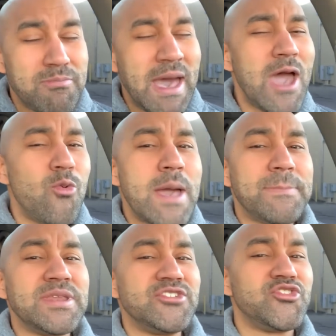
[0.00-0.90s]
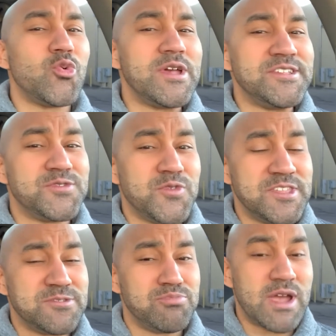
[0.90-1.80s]
my weapon of choice for
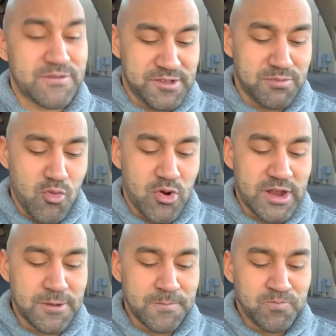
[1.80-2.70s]
this breakfast morning,